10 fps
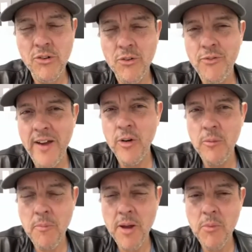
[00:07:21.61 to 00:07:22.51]
favorite
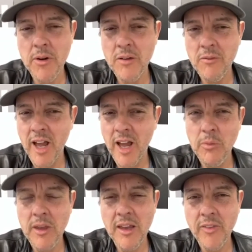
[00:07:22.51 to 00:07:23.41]
memory of like
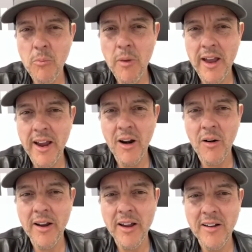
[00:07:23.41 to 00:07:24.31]
being in the Bay
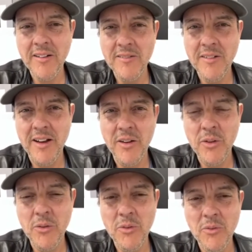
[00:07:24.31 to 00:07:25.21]
Area? I know
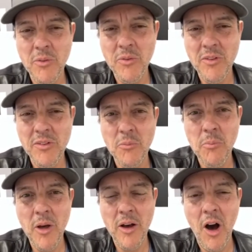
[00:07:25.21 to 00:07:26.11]
this is
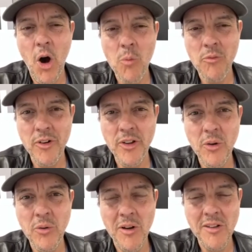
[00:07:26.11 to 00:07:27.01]
a home for
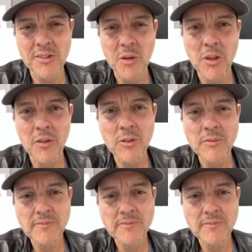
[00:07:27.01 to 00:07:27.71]
you on some level.